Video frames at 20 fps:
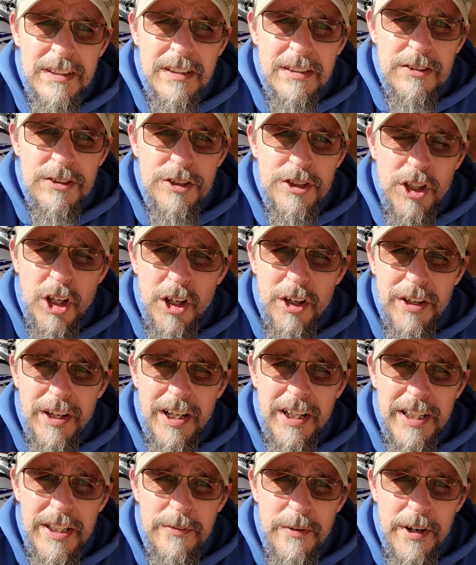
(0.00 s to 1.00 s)
jarred
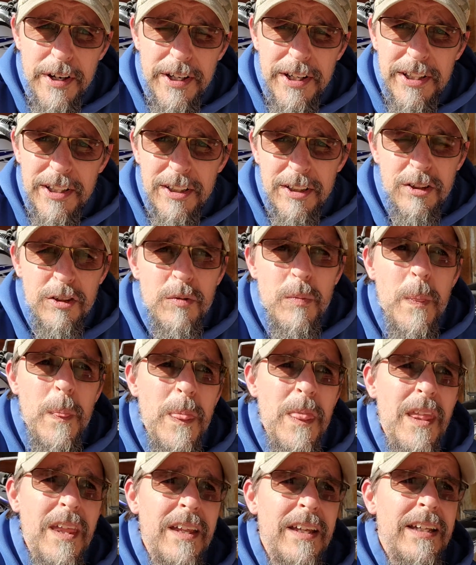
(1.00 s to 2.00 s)
honey ready to go.
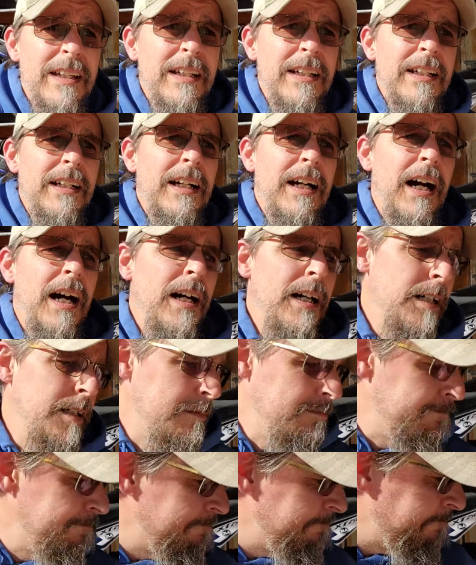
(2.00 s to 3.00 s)

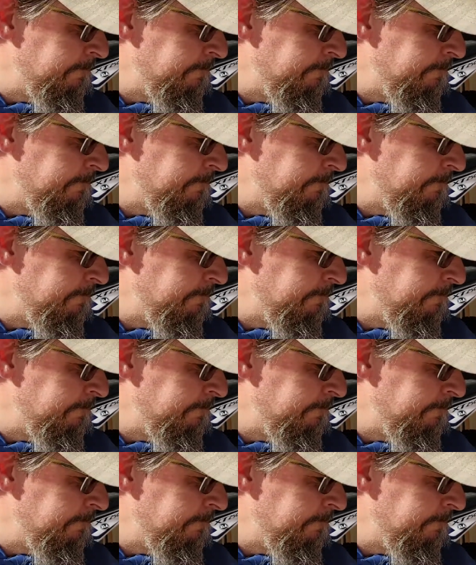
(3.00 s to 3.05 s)
Um,